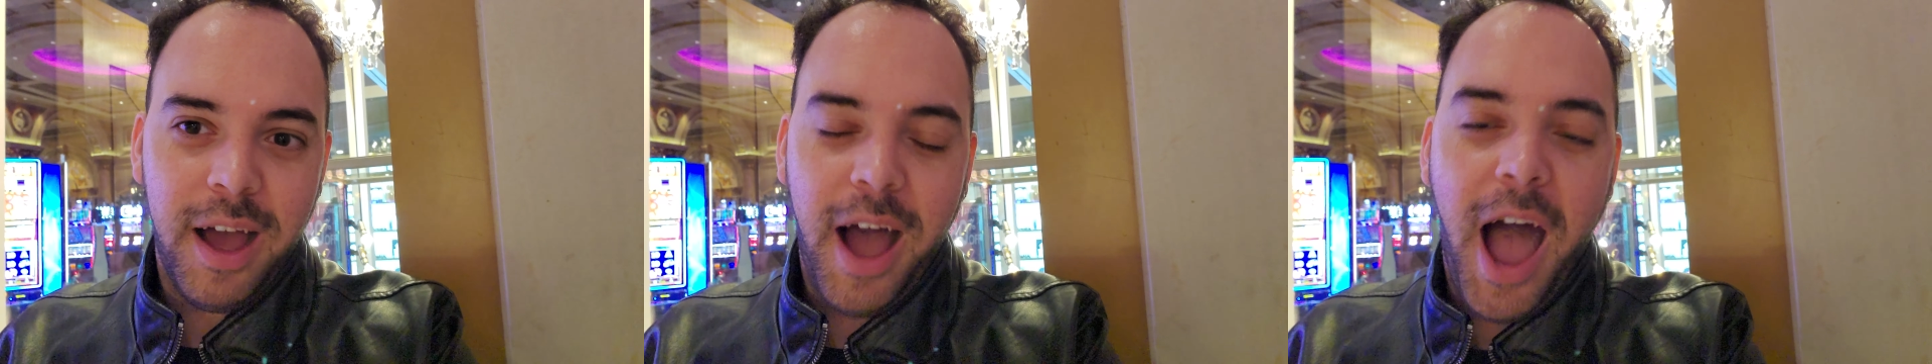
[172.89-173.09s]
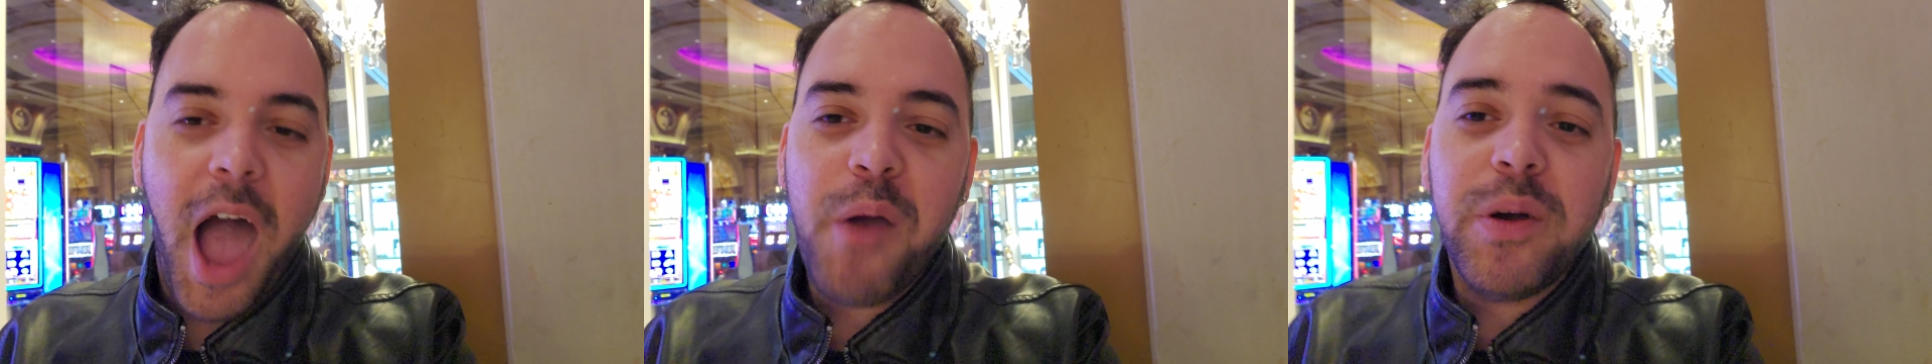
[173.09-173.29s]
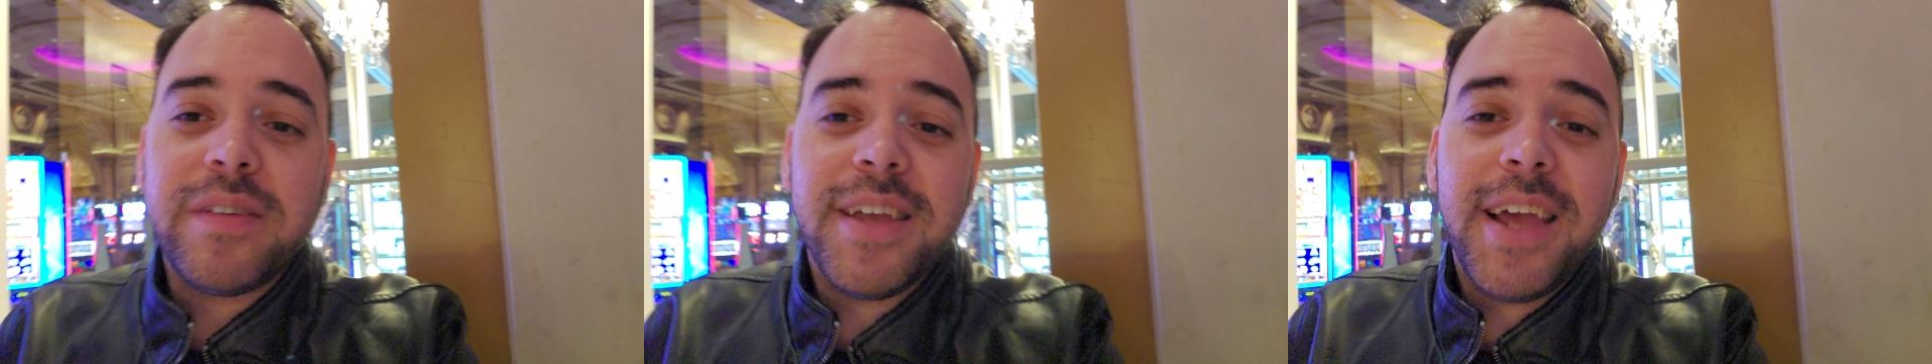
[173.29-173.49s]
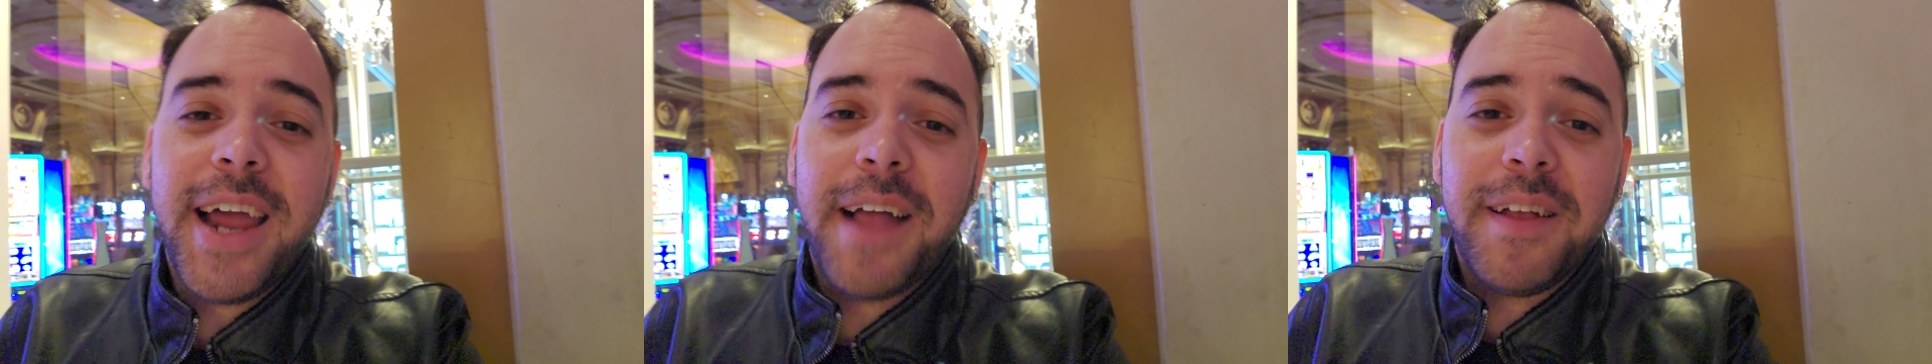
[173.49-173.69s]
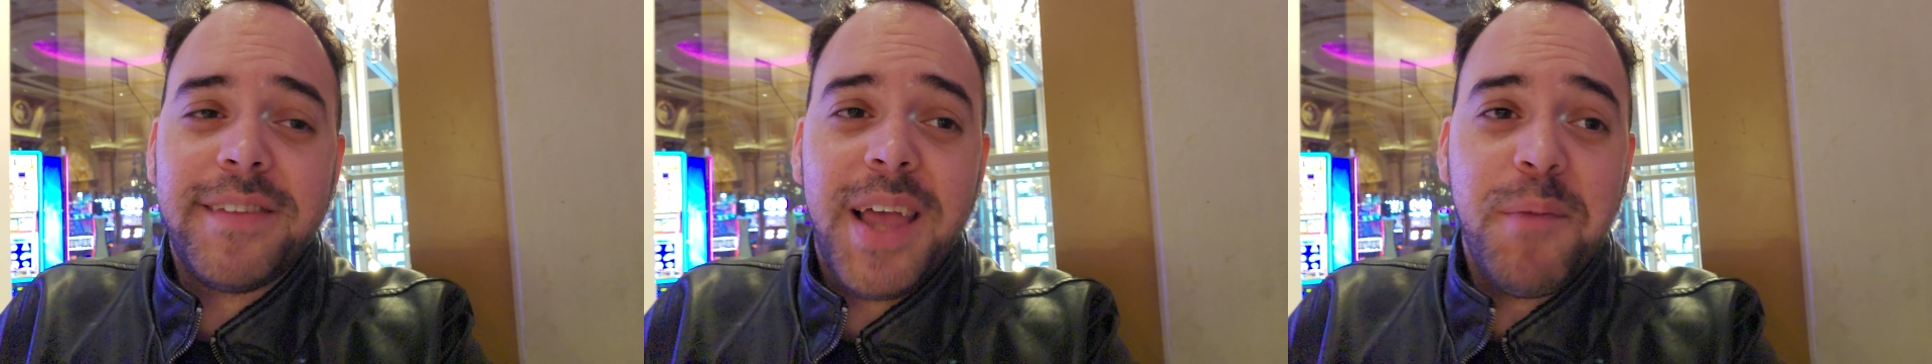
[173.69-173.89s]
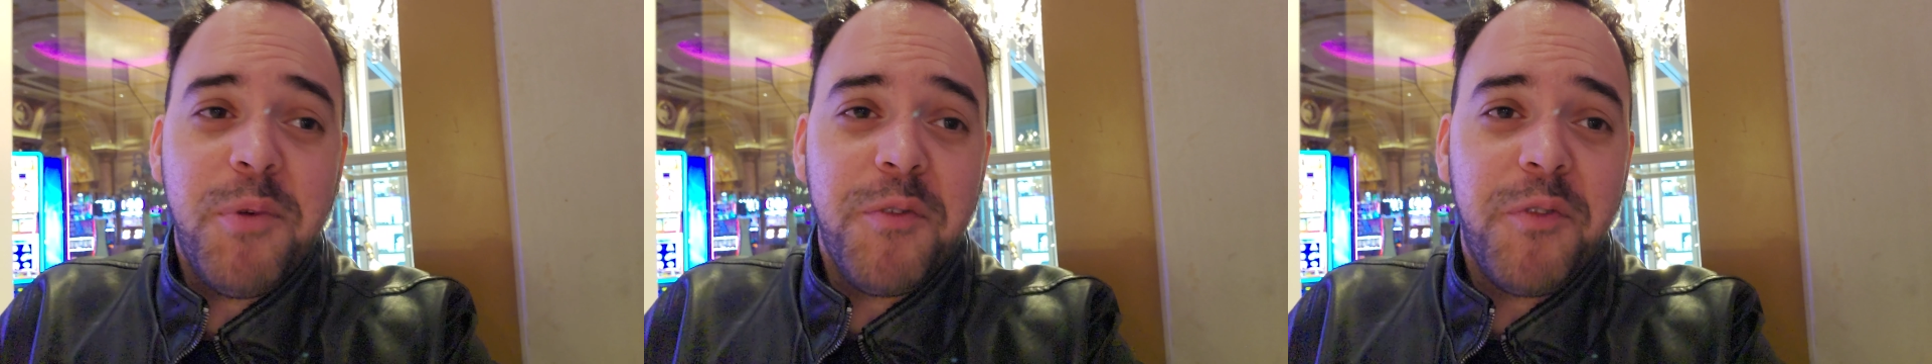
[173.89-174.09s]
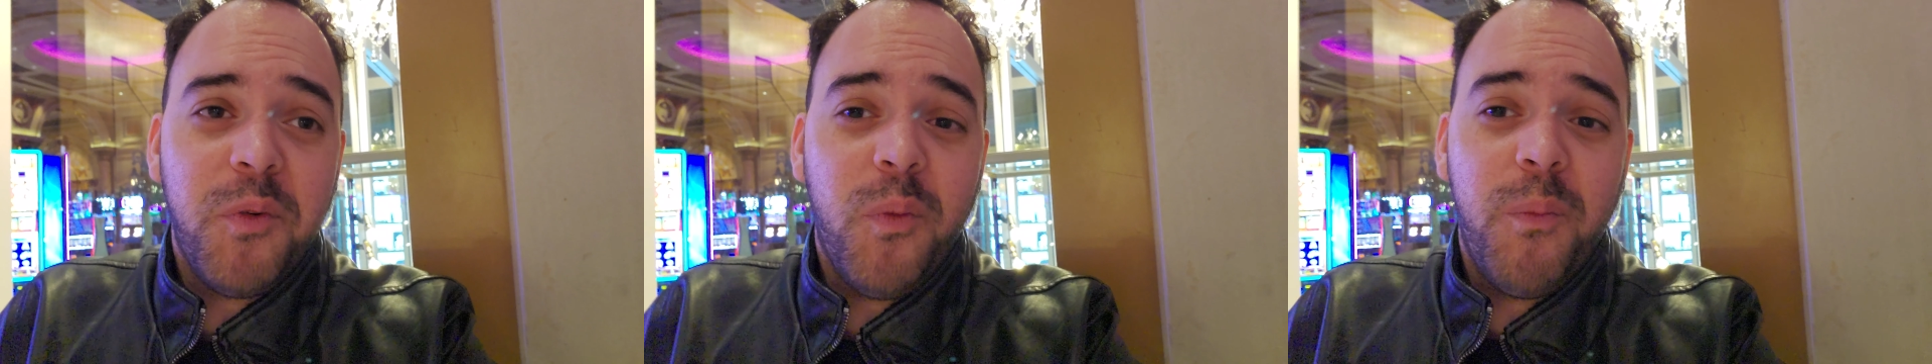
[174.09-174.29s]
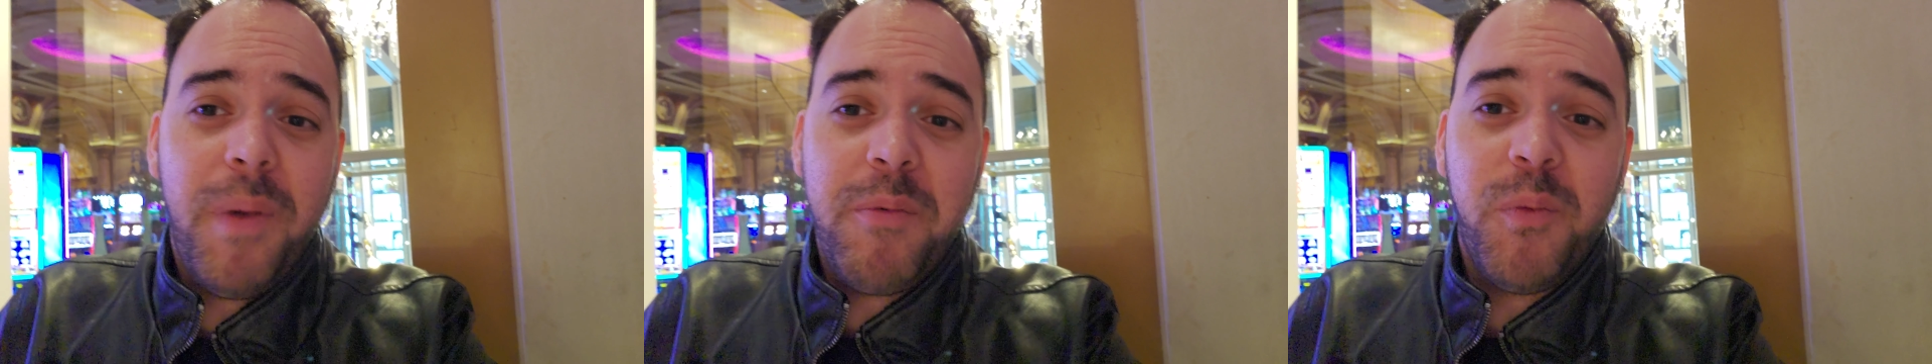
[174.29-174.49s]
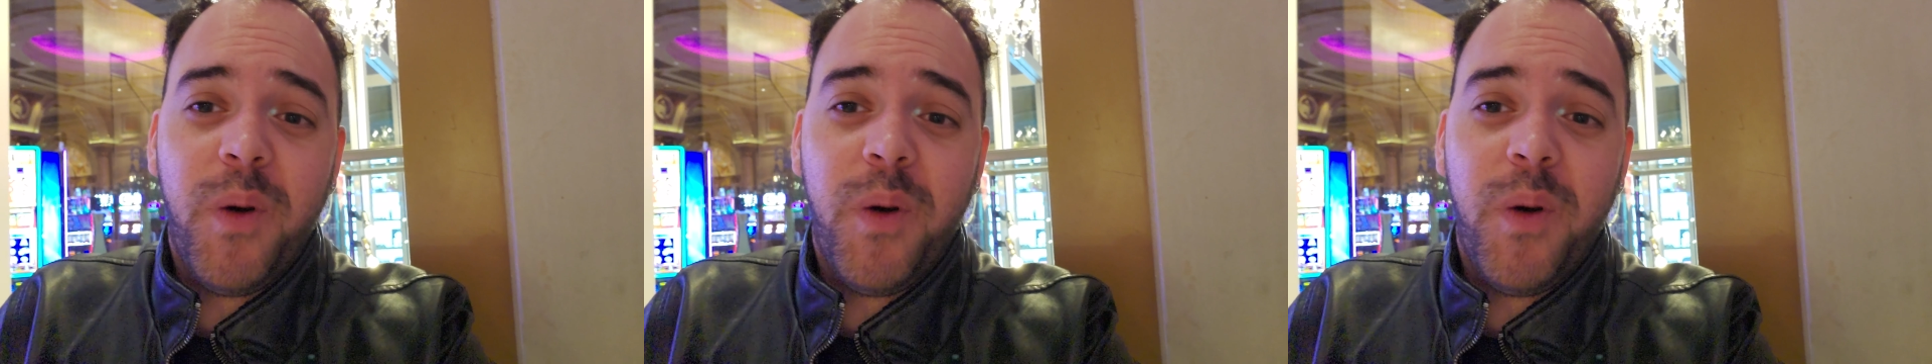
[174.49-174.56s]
I was sitting at a table for like